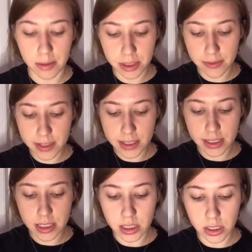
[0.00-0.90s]
and I believe this
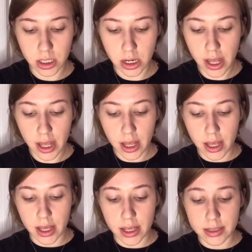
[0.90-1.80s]
concealer
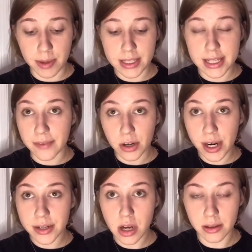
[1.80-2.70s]
is about $7 or
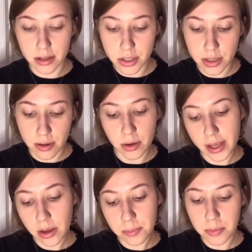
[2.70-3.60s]
$8.
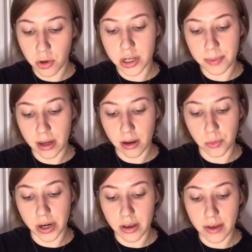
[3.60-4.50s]
It could be more depending
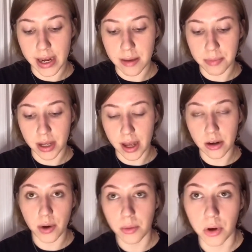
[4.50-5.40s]
on where you get it, but I
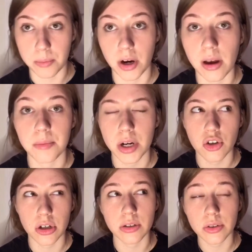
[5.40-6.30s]
know at Walmart I'm pretty
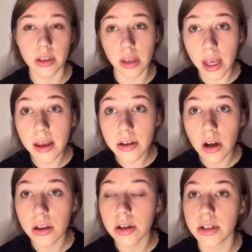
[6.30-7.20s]
sure it's only like
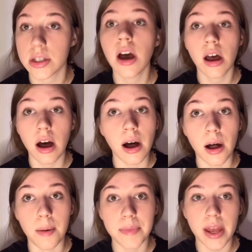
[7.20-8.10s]
$8.
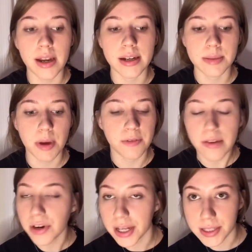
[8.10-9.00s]
And it is my
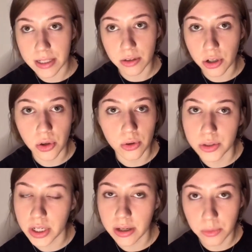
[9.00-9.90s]
favorite concealer in the whole
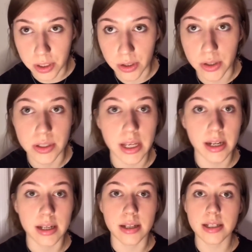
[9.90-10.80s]
entire world.
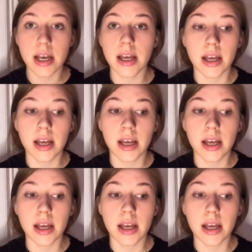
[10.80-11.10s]
It is